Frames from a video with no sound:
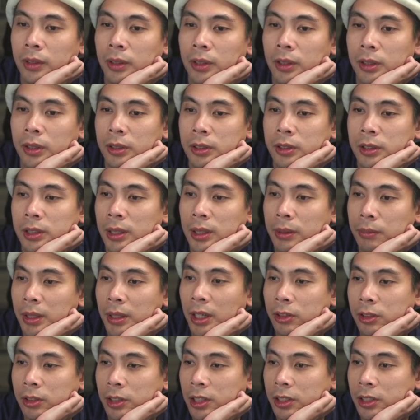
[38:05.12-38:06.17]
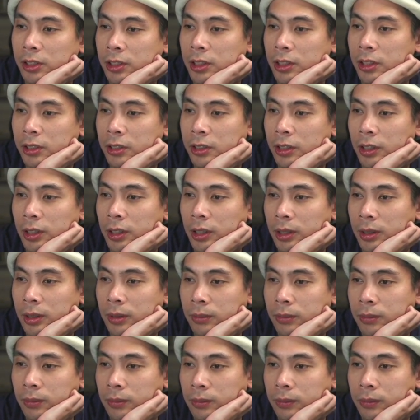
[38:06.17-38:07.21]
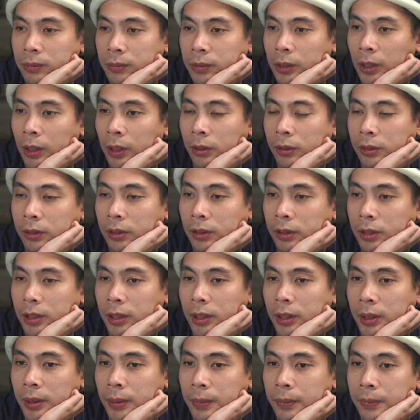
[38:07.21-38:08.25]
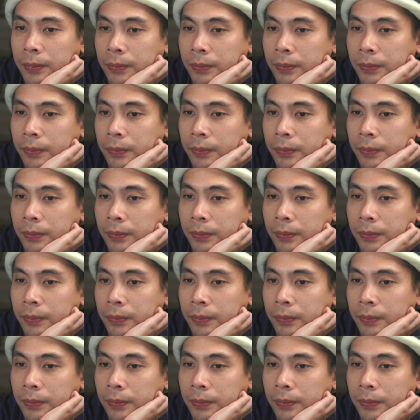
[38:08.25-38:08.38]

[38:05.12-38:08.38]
Let's see, mounting system. Oh, okay.